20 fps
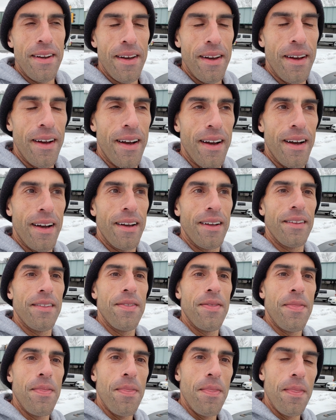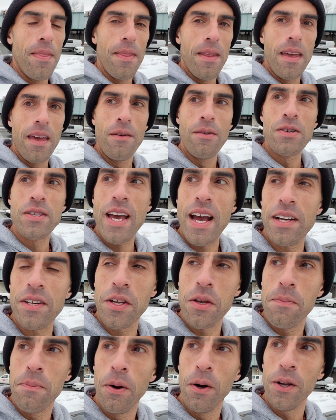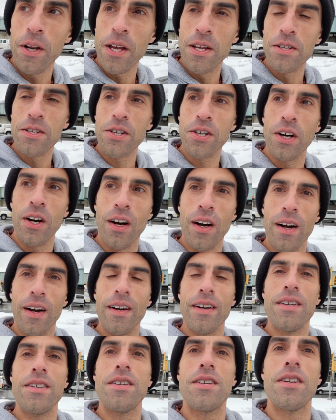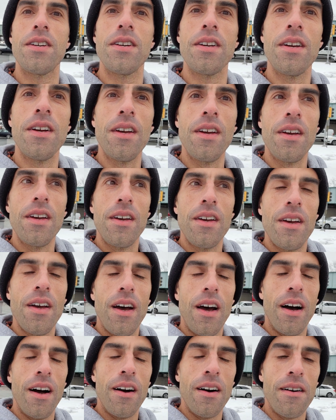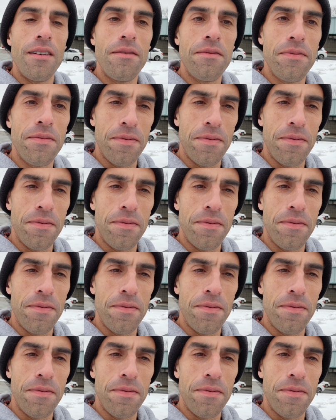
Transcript: uh, he was actually put in charge of